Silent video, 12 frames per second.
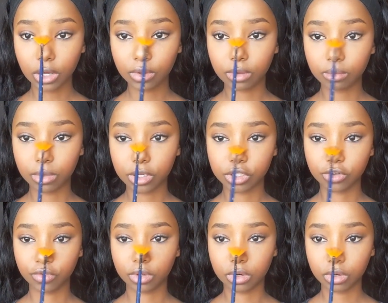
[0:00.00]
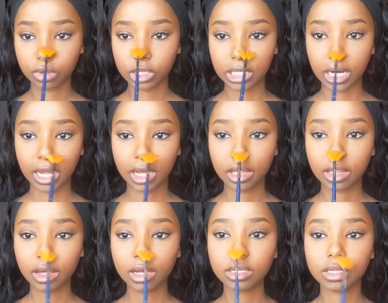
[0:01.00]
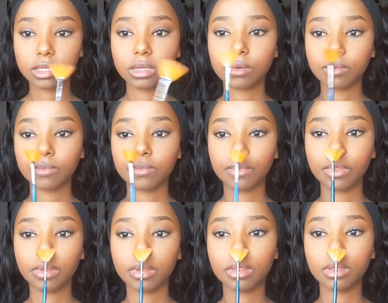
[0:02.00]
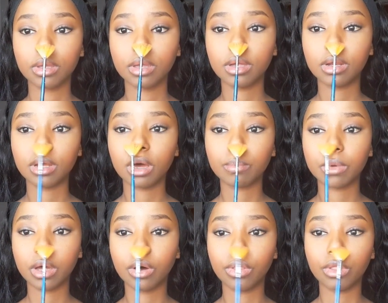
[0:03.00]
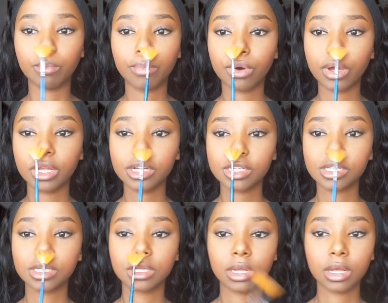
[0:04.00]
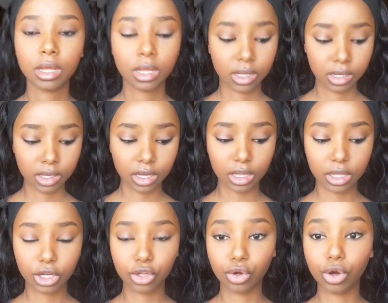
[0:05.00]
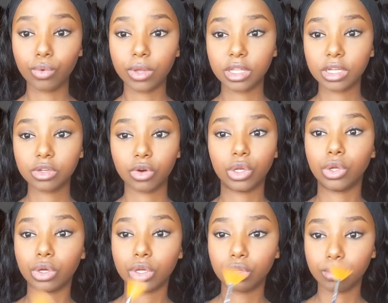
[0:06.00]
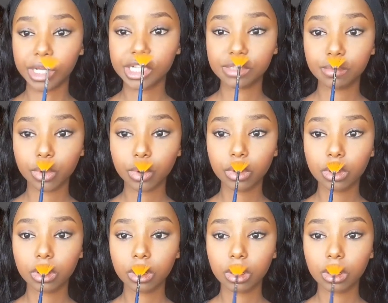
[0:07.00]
down the bridge of your nose like that, end up here on the point, and then you go with it on your cupid's bow.